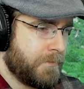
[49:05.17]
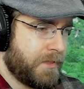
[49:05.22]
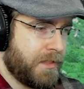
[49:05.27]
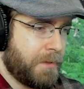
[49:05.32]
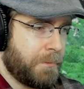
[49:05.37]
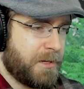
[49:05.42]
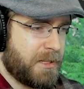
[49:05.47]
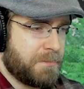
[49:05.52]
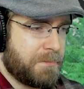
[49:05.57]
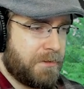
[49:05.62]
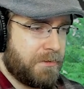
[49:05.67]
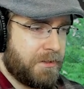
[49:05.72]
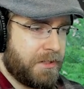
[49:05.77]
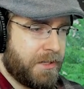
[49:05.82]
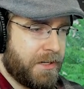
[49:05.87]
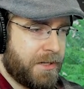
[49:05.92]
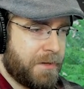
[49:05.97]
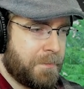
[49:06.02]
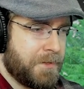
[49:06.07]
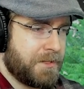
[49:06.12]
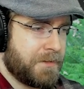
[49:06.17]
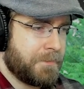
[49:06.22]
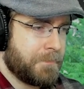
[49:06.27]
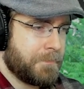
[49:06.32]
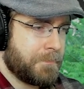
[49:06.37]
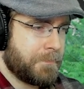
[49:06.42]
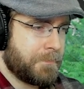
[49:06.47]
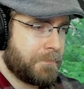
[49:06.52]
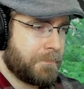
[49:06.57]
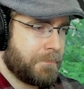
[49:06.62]
That makes me really happy.
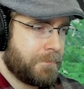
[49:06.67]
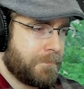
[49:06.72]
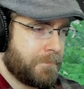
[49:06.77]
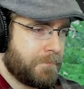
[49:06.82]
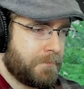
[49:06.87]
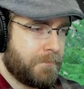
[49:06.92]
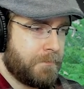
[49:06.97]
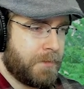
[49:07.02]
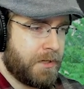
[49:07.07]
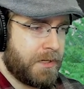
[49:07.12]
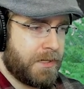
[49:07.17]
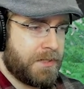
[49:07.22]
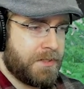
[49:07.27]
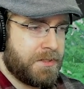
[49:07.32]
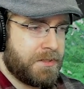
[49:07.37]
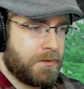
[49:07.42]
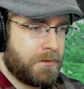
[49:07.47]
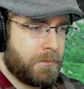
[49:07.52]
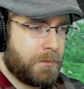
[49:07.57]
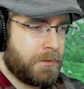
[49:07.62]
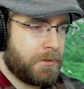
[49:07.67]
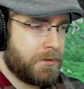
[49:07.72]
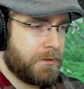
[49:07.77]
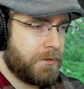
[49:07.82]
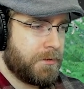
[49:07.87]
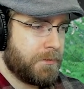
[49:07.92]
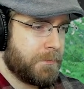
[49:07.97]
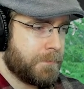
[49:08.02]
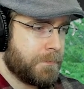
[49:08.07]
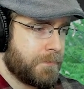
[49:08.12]
My ideal
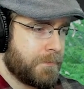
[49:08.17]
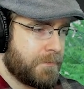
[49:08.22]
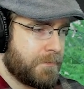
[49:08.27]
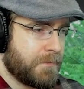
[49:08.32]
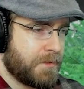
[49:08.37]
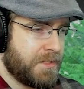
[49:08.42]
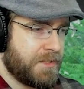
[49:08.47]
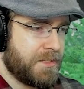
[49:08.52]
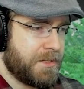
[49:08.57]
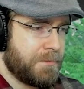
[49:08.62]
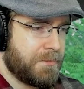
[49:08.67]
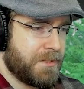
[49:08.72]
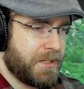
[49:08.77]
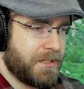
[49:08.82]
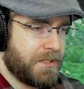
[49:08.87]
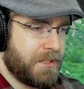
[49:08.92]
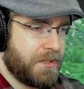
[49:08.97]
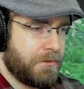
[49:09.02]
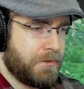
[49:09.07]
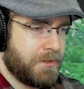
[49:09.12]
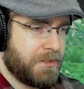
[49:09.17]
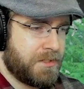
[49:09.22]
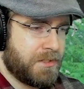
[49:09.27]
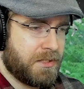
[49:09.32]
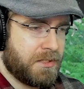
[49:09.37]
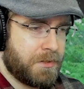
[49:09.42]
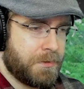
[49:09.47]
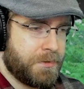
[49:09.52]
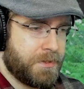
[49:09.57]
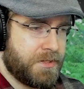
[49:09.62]
world. It seems like Noah is the
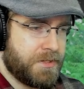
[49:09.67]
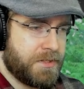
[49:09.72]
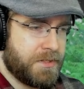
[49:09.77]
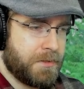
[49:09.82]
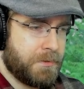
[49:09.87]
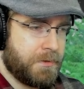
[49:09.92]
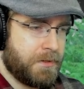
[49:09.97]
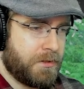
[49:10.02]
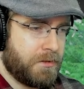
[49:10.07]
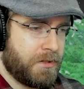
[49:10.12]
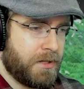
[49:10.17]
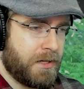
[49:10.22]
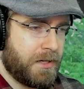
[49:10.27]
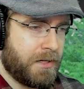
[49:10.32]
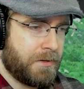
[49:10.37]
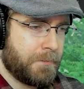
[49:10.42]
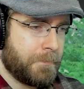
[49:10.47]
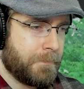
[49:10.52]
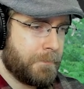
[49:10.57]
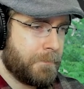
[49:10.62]
closest to it already.